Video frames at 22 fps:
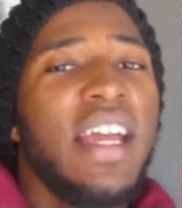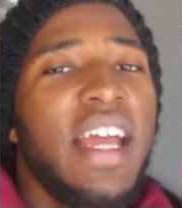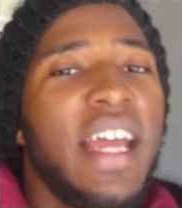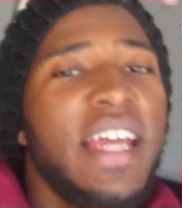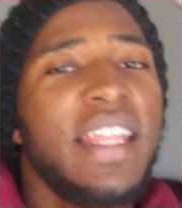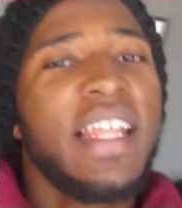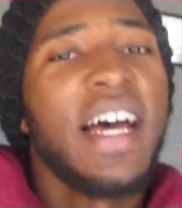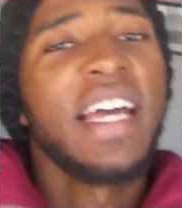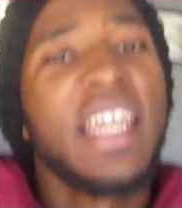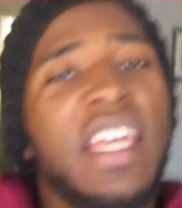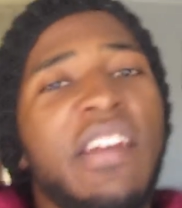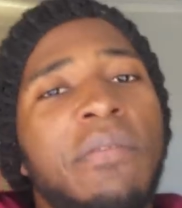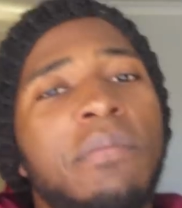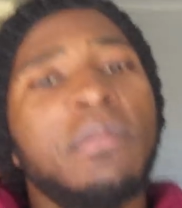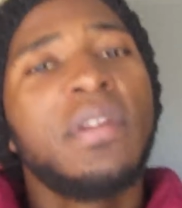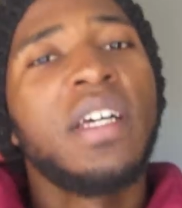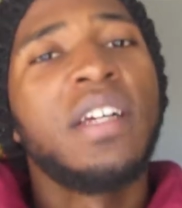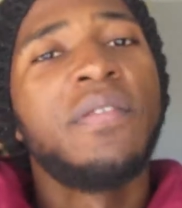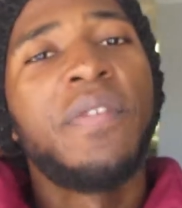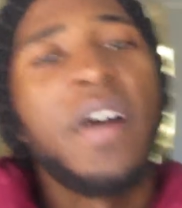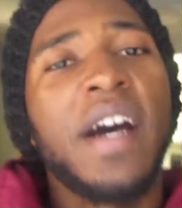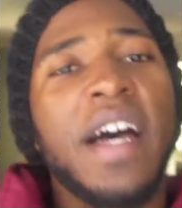And I give them
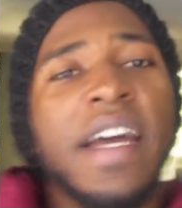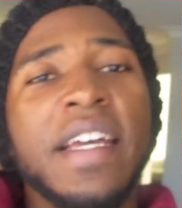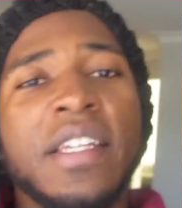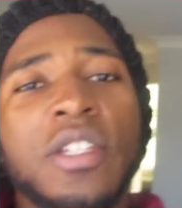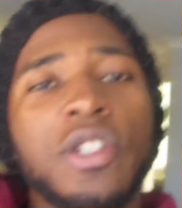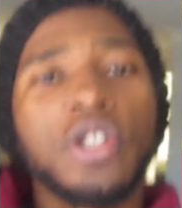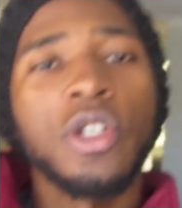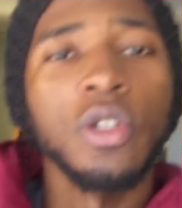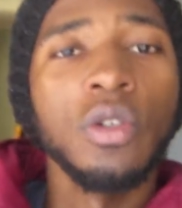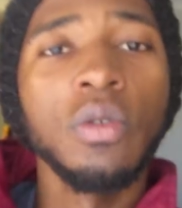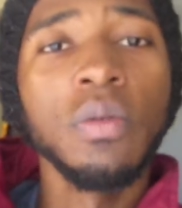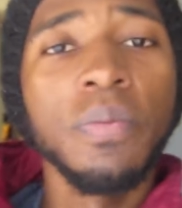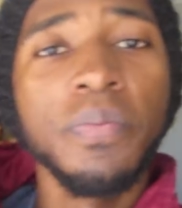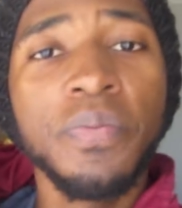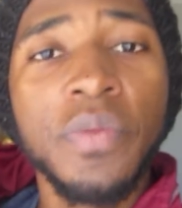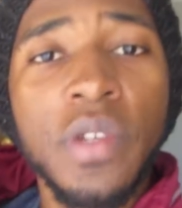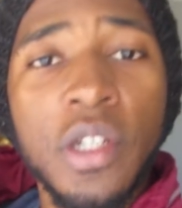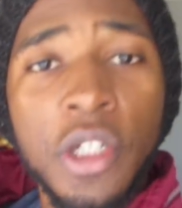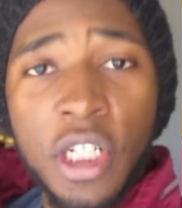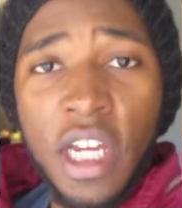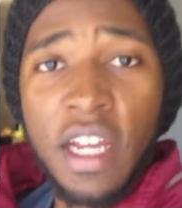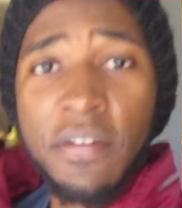the advice to
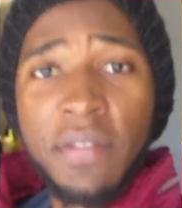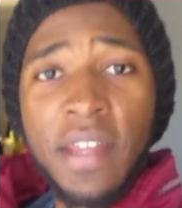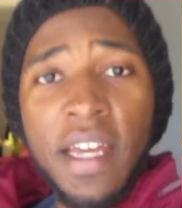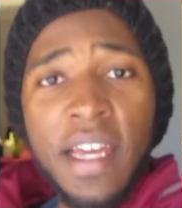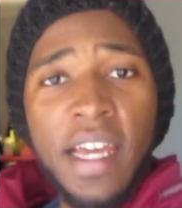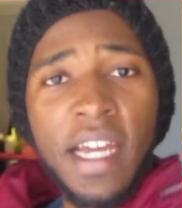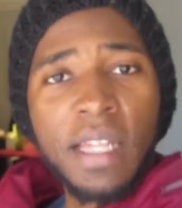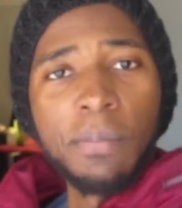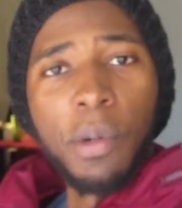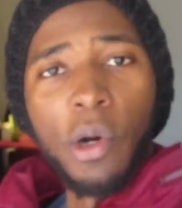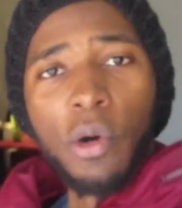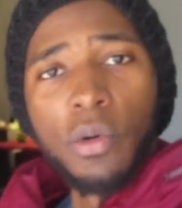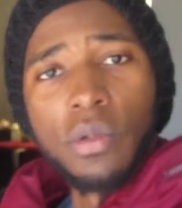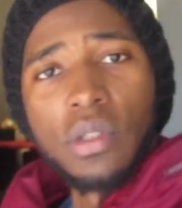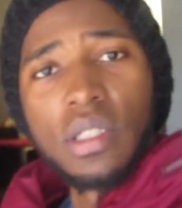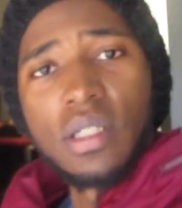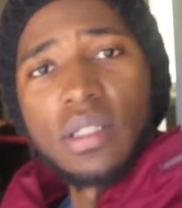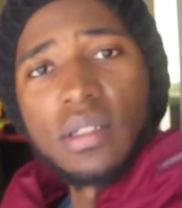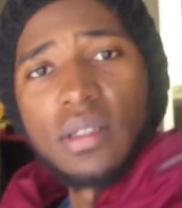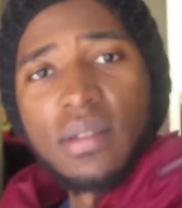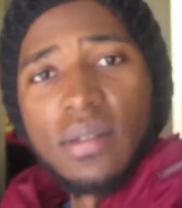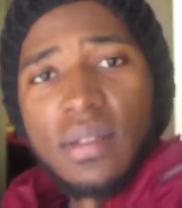shave their head
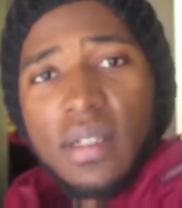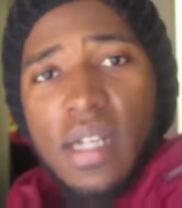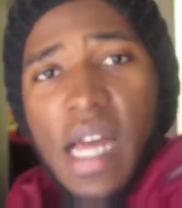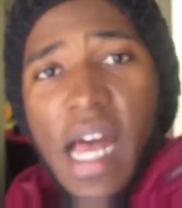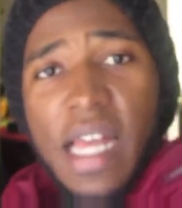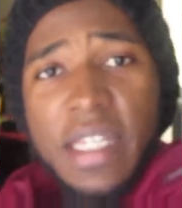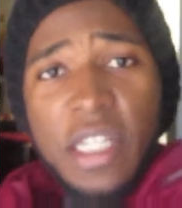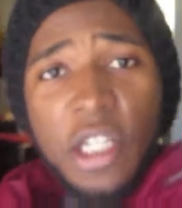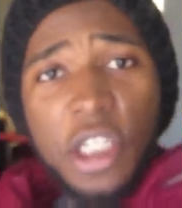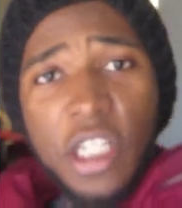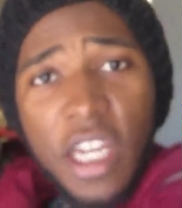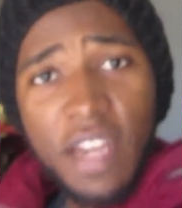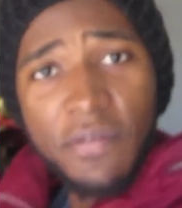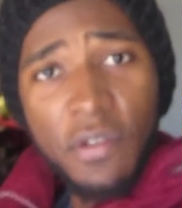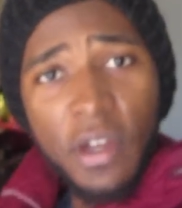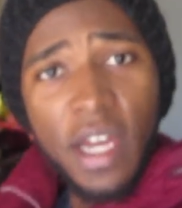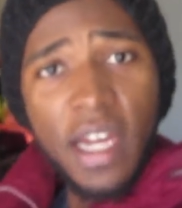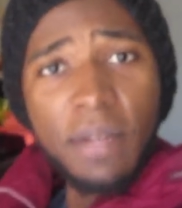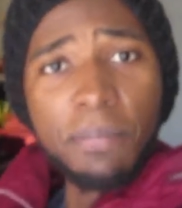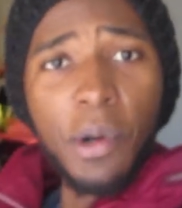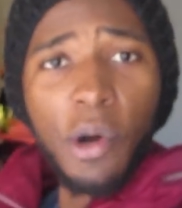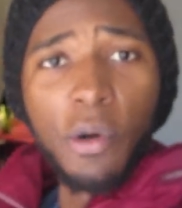bald. I say, shave your
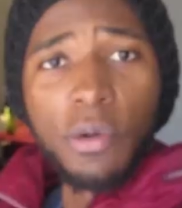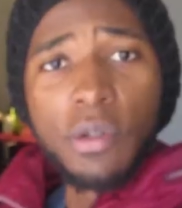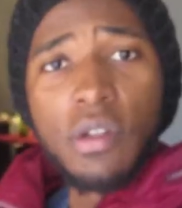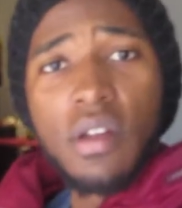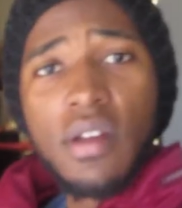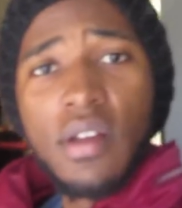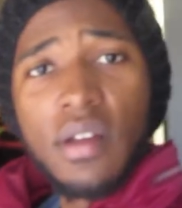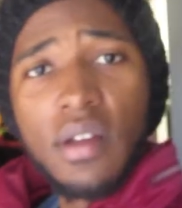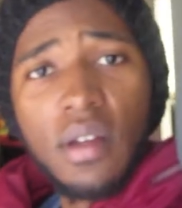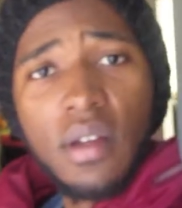head bald.